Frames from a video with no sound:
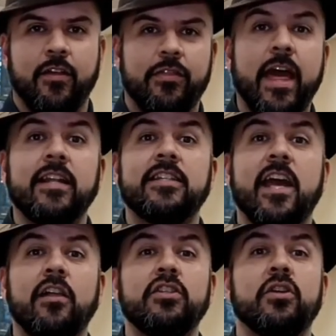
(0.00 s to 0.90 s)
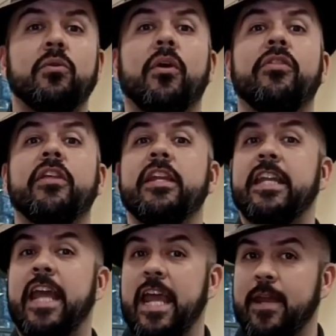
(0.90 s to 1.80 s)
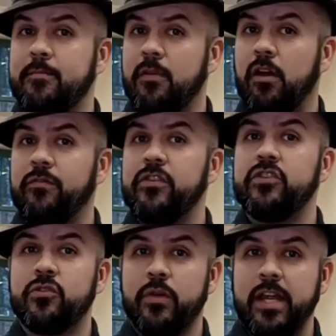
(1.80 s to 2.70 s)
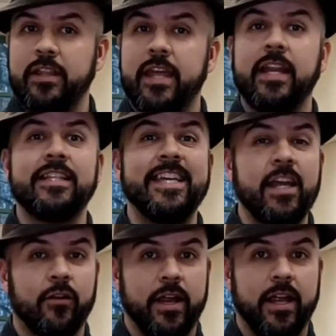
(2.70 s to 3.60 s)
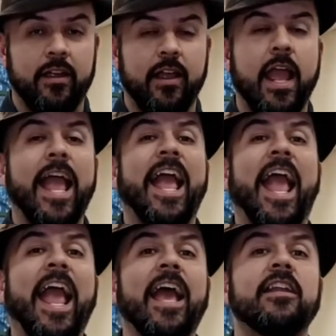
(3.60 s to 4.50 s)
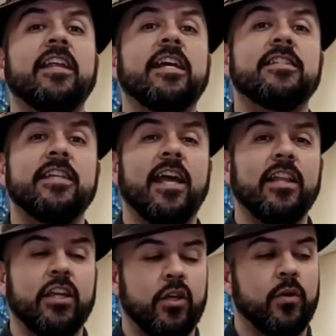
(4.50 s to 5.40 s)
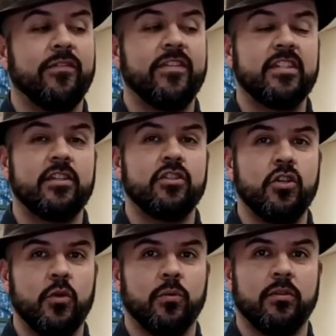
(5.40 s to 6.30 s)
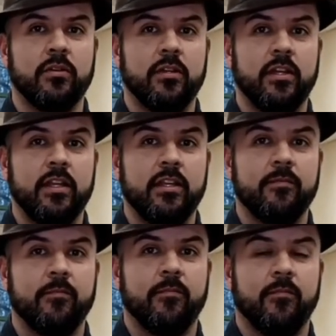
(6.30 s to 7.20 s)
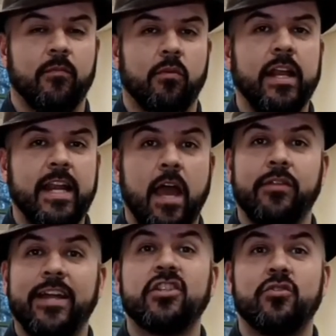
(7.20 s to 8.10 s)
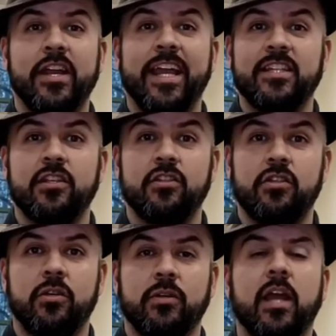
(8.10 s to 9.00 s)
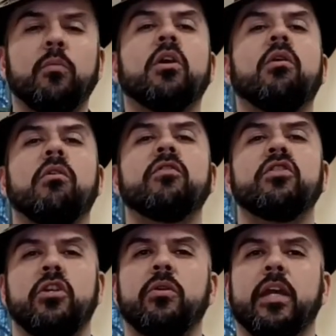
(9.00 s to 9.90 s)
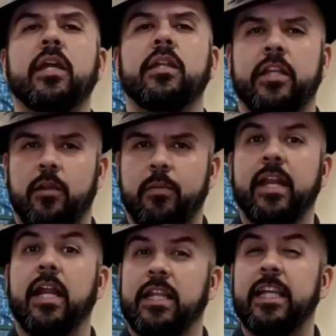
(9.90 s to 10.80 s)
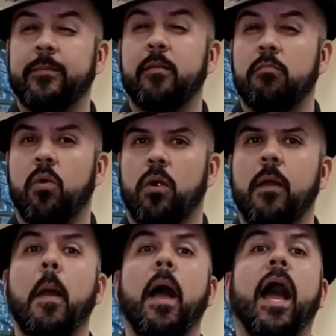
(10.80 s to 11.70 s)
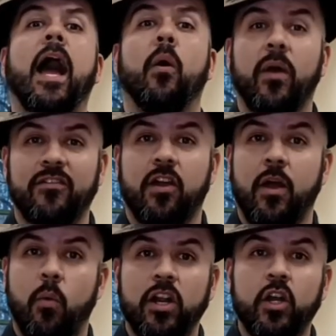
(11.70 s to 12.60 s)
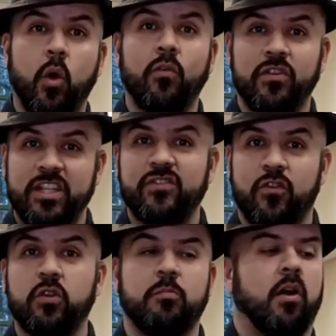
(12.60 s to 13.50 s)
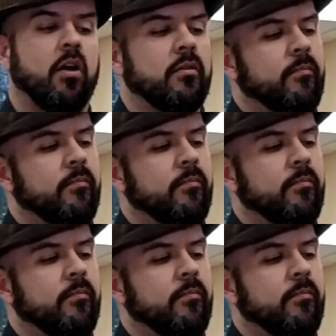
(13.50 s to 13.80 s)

that tells you the name of the string that it's hearing, and it's telling you if it's in tune. Right now, that string is in tune, and we'll go over tuning in a little bit more. However, I want to go over this first part.